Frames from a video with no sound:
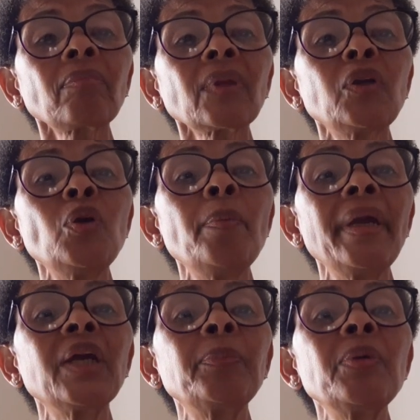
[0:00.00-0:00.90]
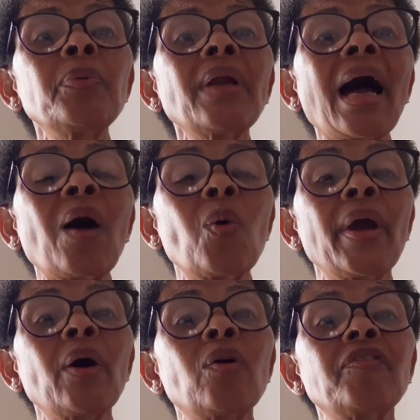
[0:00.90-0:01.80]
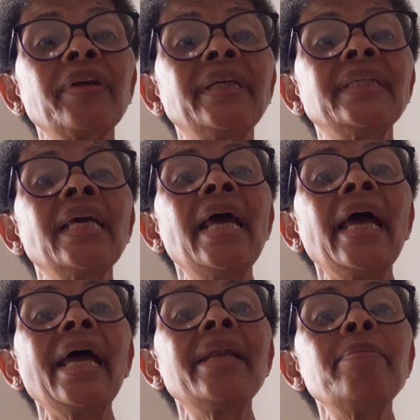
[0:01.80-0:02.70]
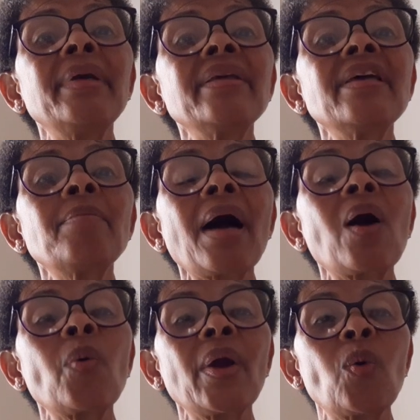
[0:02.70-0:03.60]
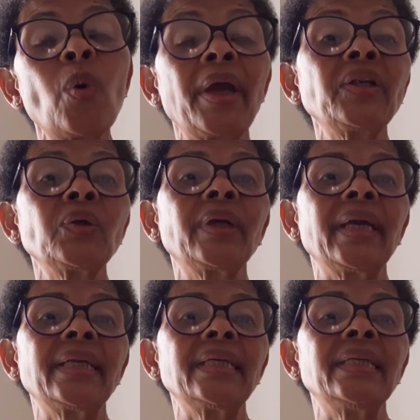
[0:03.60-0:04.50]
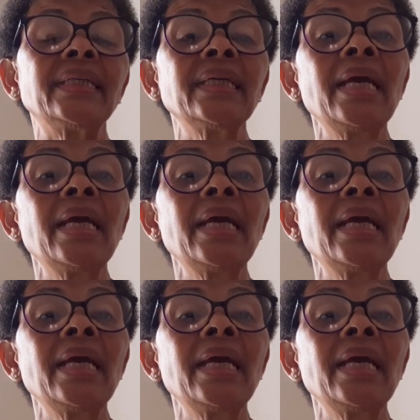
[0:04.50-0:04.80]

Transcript: you make people aware of it and make them aware where to get it.